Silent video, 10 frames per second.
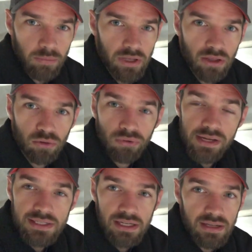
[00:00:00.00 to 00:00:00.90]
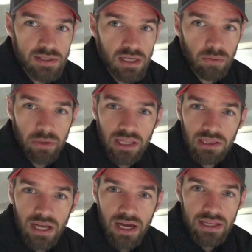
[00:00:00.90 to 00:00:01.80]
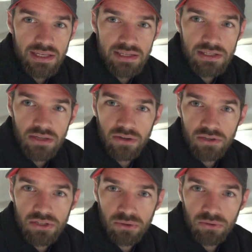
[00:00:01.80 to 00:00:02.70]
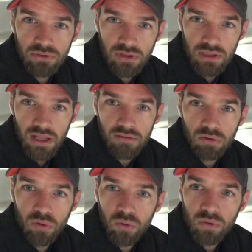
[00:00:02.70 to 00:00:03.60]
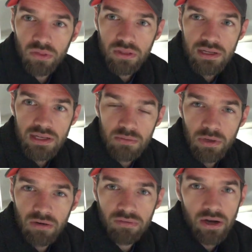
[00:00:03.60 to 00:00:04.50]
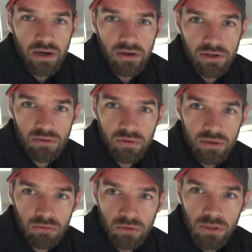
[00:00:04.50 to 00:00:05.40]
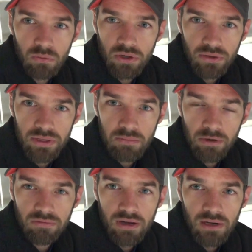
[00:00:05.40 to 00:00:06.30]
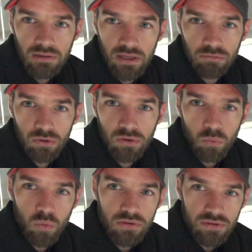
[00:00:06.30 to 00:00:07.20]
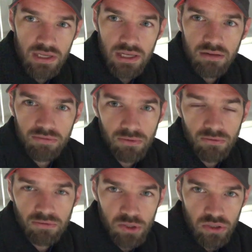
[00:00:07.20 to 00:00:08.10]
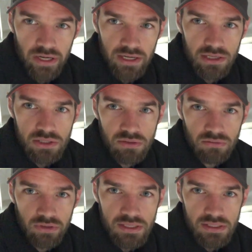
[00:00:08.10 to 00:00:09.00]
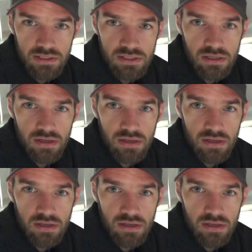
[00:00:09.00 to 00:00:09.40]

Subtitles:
The other reason, it's going to be a lot easier to level the dehumidifier, and you really want your dehumidifier level once again for drainage reasons.